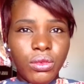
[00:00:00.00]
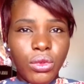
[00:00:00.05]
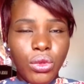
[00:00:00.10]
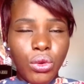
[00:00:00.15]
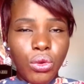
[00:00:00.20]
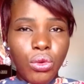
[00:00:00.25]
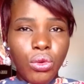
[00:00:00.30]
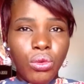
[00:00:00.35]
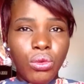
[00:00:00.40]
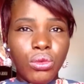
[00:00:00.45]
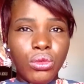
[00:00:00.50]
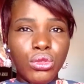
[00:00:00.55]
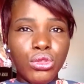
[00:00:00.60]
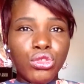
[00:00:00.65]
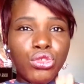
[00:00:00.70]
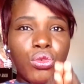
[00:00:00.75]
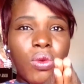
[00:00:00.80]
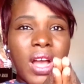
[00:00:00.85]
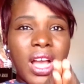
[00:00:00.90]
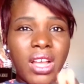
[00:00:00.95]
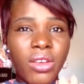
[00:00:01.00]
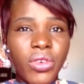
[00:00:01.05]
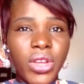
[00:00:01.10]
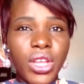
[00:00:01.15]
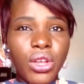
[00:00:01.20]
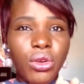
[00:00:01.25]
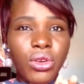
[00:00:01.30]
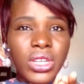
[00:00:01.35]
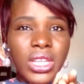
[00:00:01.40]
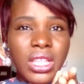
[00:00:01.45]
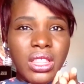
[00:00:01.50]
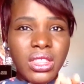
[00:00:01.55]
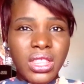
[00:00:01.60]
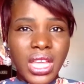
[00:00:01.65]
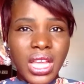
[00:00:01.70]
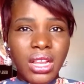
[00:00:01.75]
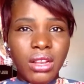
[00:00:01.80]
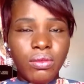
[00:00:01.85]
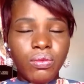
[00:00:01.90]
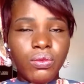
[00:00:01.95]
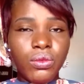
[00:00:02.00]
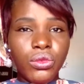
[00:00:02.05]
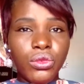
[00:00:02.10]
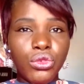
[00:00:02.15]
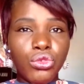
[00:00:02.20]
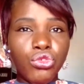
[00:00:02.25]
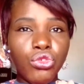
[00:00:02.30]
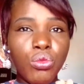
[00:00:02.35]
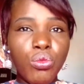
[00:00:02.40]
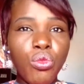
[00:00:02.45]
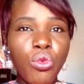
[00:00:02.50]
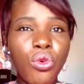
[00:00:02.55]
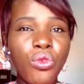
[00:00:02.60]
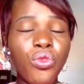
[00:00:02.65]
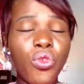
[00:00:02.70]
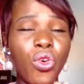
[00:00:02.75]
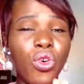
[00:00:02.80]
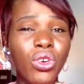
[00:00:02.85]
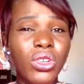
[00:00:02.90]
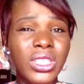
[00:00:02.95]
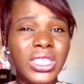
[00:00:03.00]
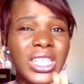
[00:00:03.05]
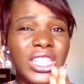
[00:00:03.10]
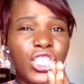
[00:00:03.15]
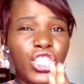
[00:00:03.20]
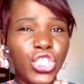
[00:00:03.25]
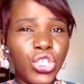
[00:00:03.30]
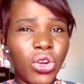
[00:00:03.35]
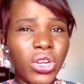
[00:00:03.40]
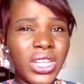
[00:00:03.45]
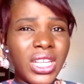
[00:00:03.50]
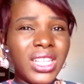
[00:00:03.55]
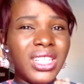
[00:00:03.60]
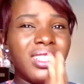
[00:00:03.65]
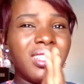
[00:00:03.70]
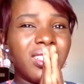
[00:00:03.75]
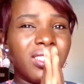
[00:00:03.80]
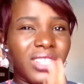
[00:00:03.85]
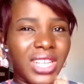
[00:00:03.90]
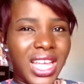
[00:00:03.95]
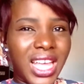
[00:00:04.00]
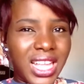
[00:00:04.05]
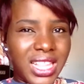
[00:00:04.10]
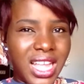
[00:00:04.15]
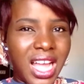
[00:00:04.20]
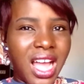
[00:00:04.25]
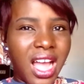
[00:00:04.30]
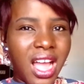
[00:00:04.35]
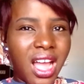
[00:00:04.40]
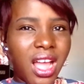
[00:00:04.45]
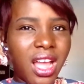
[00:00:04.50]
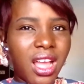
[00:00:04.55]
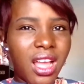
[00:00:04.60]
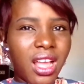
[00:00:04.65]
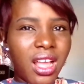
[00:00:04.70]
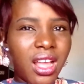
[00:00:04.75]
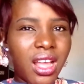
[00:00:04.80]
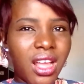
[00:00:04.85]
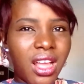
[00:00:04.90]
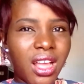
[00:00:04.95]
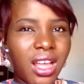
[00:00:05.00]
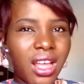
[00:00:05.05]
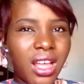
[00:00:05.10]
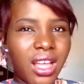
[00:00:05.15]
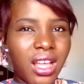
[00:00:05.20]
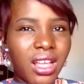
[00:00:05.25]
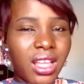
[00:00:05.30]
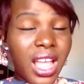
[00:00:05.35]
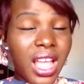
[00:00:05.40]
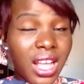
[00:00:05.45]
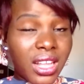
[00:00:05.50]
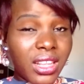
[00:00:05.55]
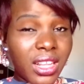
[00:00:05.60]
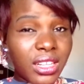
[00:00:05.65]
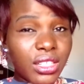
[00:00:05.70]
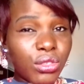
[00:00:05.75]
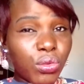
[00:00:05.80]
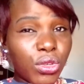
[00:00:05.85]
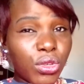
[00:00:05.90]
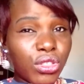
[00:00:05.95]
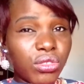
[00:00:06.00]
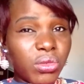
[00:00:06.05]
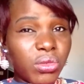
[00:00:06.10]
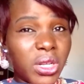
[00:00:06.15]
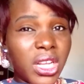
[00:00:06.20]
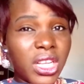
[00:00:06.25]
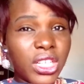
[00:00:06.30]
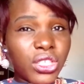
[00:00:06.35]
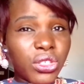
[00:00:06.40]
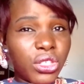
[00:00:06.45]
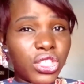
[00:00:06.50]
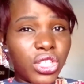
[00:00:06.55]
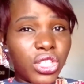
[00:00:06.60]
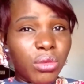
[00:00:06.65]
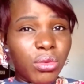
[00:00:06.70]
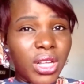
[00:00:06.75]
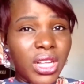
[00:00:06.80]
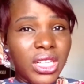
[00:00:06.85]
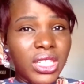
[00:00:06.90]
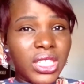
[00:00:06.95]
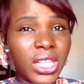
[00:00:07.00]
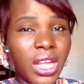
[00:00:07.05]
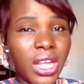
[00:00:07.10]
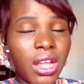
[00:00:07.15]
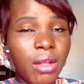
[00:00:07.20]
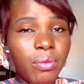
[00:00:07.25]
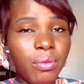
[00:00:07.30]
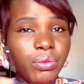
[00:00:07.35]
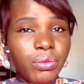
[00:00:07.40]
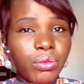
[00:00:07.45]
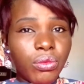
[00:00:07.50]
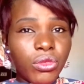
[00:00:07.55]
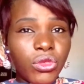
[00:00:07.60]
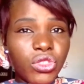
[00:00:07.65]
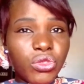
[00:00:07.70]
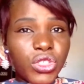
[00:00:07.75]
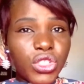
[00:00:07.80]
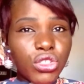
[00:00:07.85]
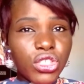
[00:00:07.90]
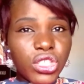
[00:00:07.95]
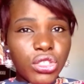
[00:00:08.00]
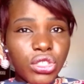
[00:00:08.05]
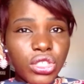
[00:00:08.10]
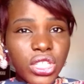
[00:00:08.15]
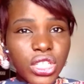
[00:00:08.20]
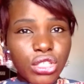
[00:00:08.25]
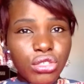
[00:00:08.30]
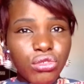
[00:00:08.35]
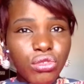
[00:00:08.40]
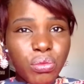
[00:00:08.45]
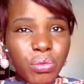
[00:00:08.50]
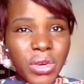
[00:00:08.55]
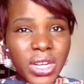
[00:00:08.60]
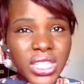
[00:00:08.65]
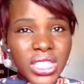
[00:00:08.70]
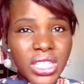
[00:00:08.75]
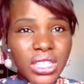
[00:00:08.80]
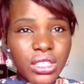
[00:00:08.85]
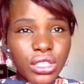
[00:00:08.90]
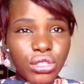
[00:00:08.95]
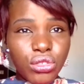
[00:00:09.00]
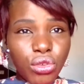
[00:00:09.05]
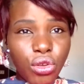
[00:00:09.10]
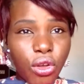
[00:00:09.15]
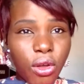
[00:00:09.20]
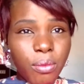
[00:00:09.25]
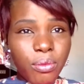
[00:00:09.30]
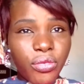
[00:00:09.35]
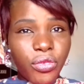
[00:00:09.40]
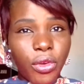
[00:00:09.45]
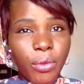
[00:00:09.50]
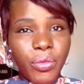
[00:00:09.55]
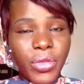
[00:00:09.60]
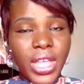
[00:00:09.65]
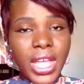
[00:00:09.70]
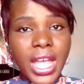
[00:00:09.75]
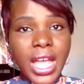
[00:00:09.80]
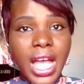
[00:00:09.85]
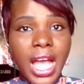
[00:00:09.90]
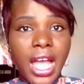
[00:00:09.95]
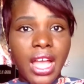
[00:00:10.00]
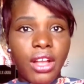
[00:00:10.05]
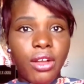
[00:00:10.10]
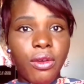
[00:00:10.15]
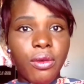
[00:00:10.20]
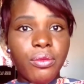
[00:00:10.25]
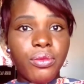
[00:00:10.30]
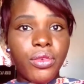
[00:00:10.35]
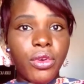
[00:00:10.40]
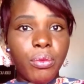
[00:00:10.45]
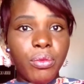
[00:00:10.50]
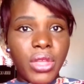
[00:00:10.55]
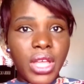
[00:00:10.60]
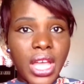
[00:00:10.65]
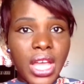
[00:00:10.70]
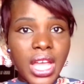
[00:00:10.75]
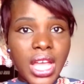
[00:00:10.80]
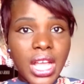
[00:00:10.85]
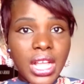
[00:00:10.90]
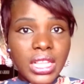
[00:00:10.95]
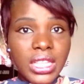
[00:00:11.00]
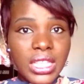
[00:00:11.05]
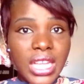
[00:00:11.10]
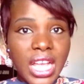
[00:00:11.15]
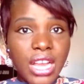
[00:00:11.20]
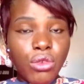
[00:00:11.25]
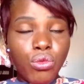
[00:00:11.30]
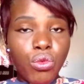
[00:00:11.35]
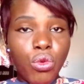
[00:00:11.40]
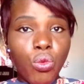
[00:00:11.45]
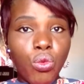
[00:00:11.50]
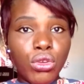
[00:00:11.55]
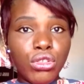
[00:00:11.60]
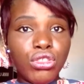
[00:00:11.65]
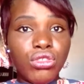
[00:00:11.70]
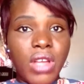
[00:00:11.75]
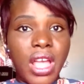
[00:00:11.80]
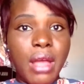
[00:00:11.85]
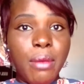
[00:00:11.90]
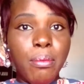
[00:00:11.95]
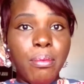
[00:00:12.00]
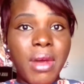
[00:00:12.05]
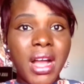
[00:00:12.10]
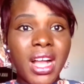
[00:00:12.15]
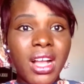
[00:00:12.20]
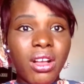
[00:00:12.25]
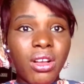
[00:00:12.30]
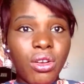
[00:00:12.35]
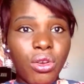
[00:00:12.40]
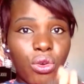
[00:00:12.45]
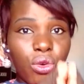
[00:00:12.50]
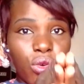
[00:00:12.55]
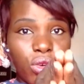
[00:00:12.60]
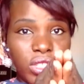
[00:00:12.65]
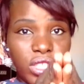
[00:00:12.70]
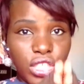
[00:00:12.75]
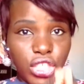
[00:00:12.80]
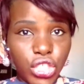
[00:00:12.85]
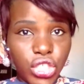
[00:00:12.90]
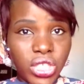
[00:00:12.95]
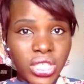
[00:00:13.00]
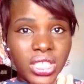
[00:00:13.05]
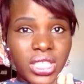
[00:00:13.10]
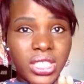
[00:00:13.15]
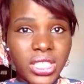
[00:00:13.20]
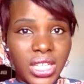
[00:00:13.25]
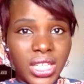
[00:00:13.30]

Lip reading: to agree on a thing, to move on the journey together. Yeah, that's what relationship is. These two persons, you come from here, I come from here, then we want to embark on a journey